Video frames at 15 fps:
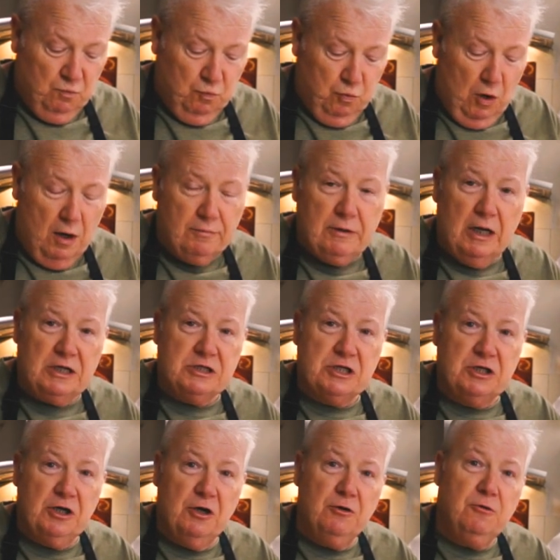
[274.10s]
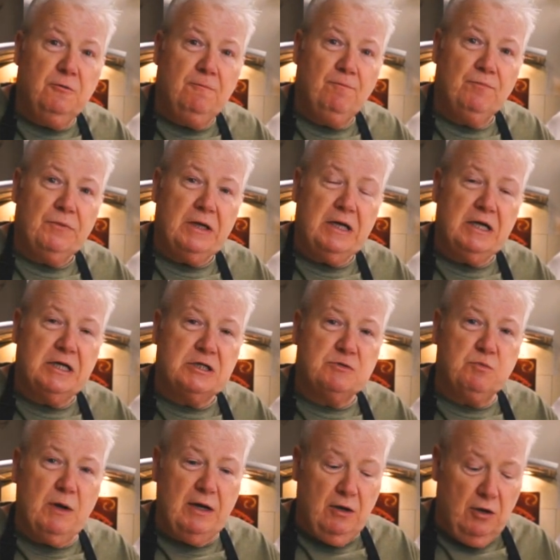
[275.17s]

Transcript: what I'm going to do is when